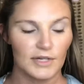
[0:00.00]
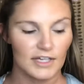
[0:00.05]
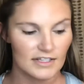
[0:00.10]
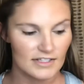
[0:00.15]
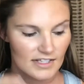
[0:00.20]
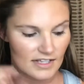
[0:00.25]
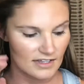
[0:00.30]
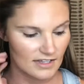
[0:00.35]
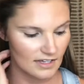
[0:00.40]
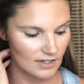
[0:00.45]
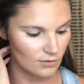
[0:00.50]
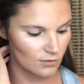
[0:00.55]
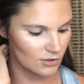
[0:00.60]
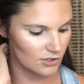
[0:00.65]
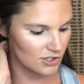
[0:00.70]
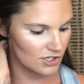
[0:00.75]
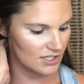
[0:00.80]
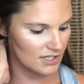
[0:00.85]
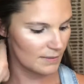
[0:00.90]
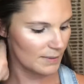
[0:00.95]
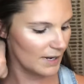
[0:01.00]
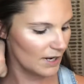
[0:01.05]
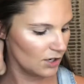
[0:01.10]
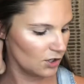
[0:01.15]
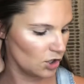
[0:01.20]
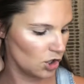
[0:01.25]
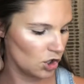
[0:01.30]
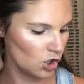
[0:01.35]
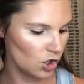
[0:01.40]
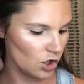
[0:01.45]
because I think we're just about
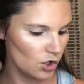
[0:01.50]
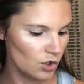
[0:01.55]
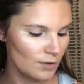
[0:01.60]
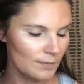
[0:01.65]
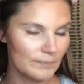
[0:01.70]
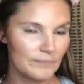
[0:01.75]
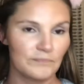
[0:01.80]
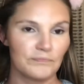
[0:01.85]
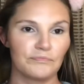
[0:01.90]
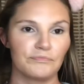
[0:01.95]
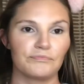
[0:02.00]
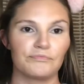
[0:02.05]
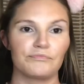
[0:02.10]
all